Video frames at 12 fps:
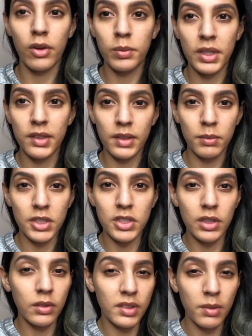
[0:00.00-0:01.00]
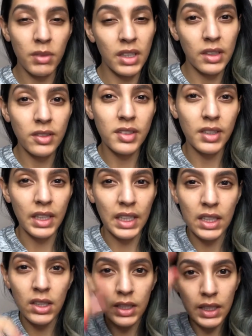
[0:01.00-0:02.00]
because I'm gonna do some things to like
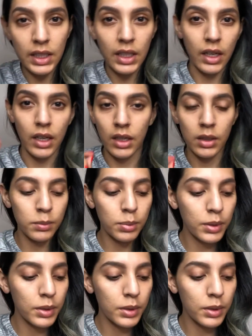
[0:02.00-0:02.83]
clean it up.